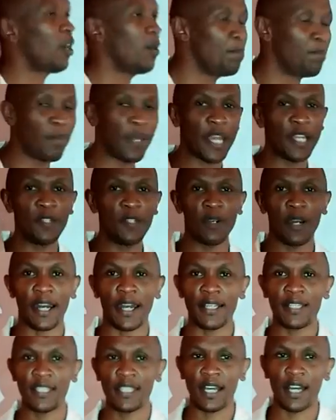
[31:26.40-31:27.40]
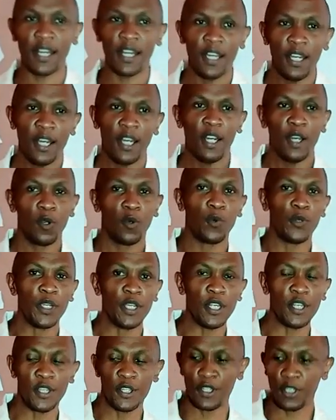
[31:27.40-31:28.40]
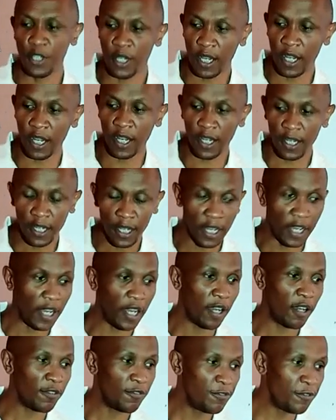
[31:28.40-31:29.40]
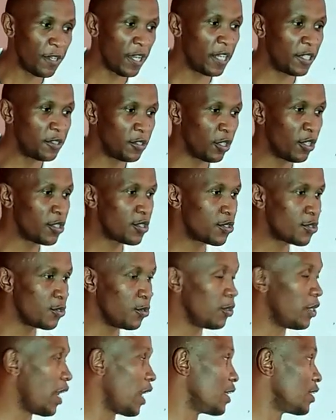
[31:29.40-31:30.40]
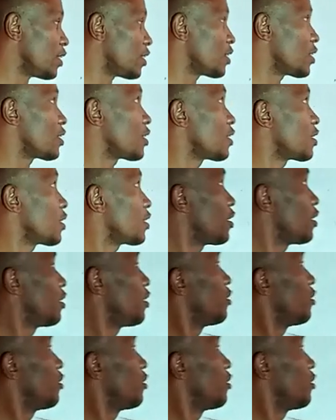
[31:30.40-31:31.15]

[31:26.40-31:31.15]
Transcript: compare your answer with your fellow students.